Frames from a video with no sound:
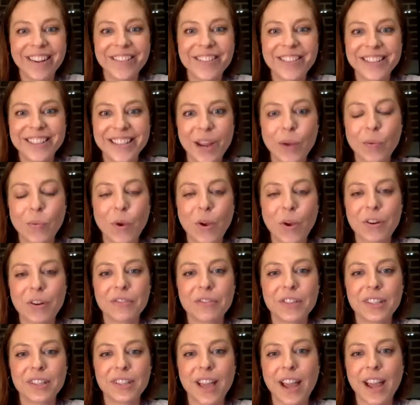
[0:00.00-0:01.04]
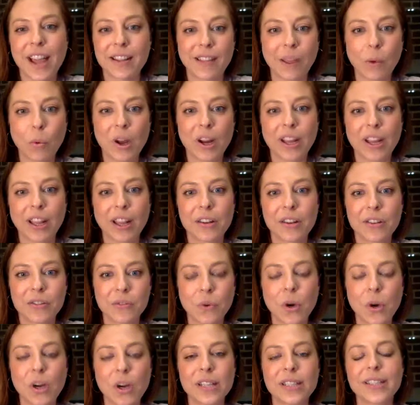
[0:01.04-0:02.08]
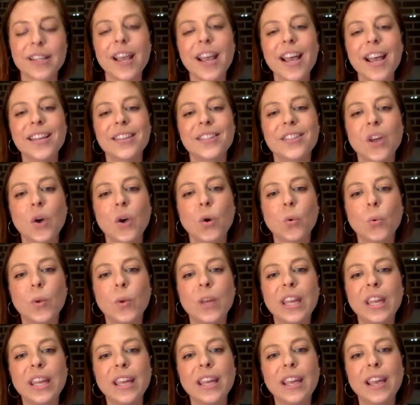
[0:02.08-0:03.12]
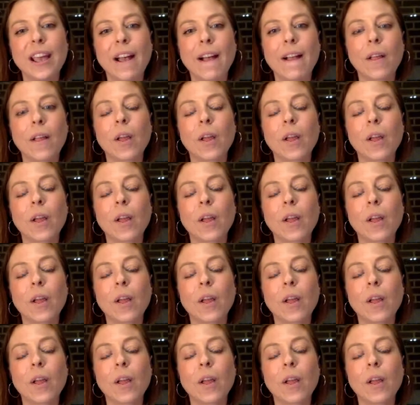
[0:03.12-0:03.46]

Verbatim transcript: on the day one of deciding they want to get a divorce. So we